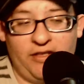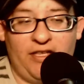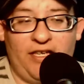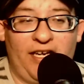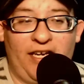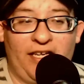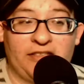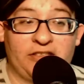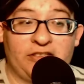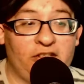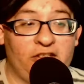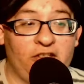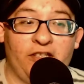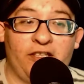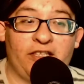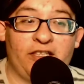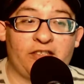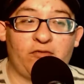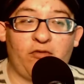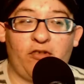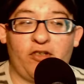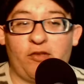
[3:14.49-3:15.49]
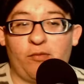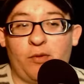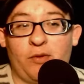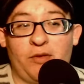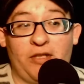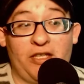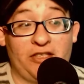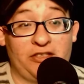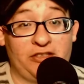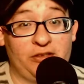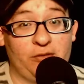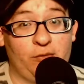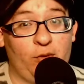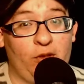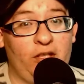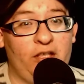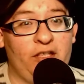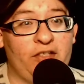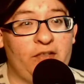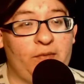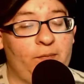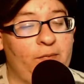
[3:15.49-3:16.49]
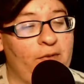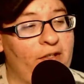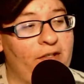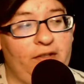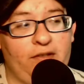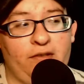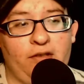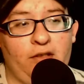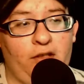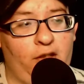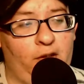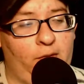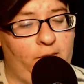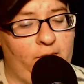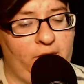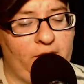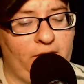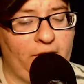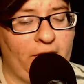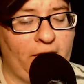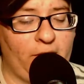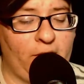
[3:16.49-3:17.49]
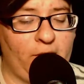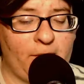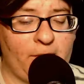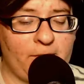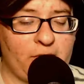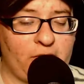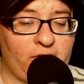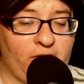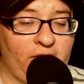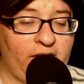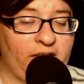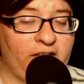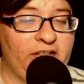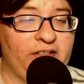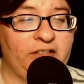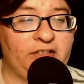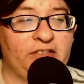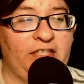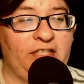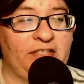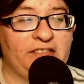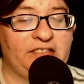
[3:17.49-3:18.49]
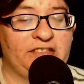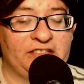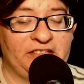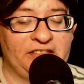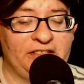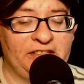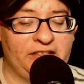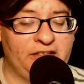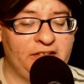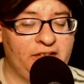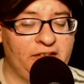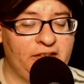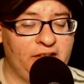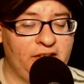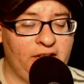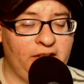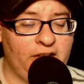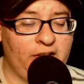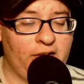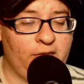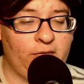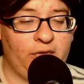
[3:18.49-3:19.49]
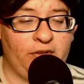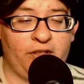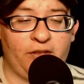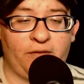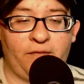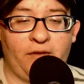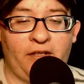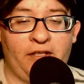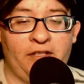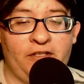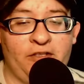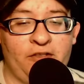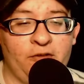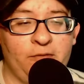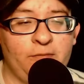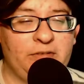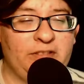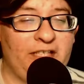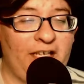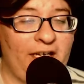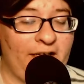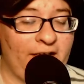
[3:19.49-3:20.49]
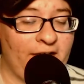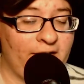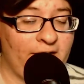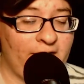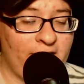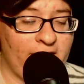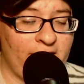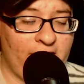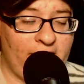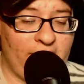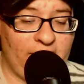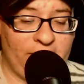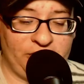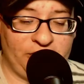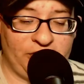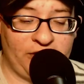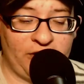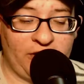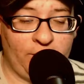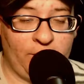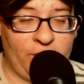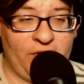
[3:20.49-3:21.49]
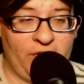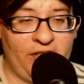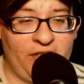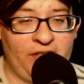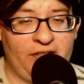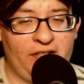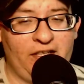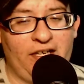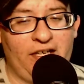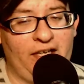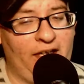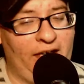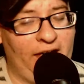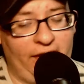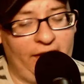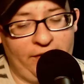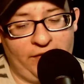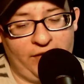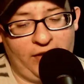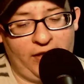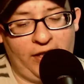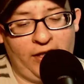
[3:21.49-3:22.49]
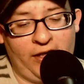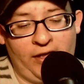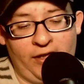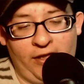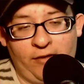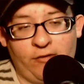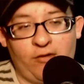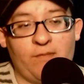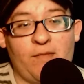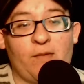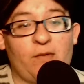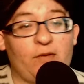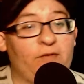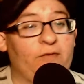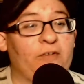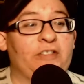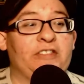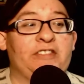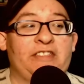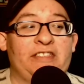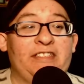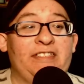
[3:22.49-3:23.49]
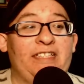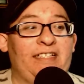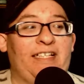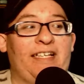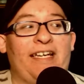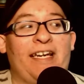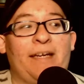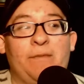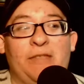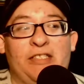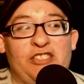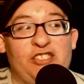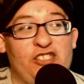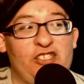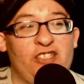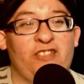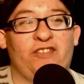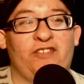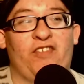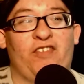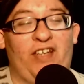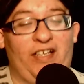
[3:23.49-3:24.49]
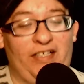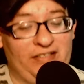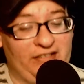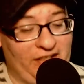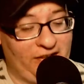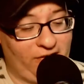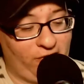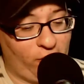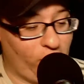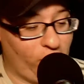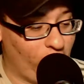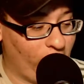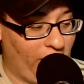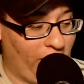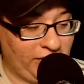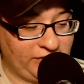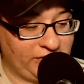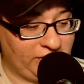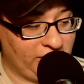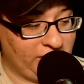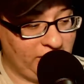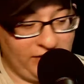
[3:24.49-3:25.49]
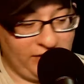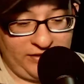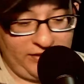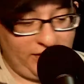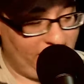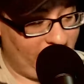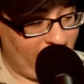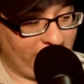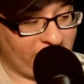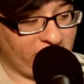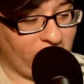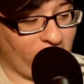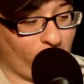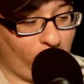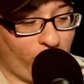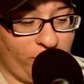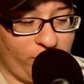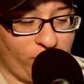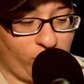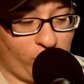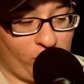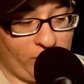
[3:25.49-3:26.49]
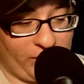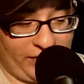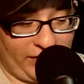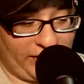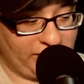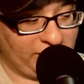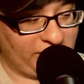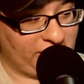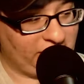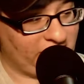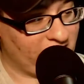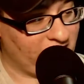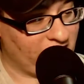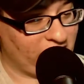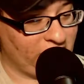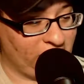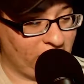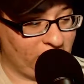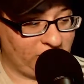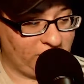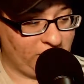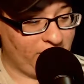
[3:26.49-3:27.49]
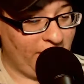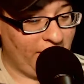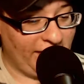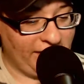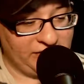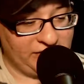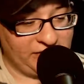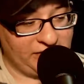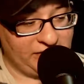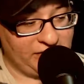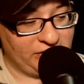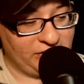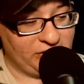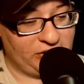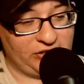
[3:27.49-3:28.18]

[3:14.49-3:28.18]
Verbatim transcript: as good as Wonder Woman as she was, but um, if I remember correctly, there's that scene when they're fighting Doomsday, and she comes in, and uh, I remember first seeing that that gave me chills. I said, "Oh, that's that's our Wonder Woman. That's she looks amazing, and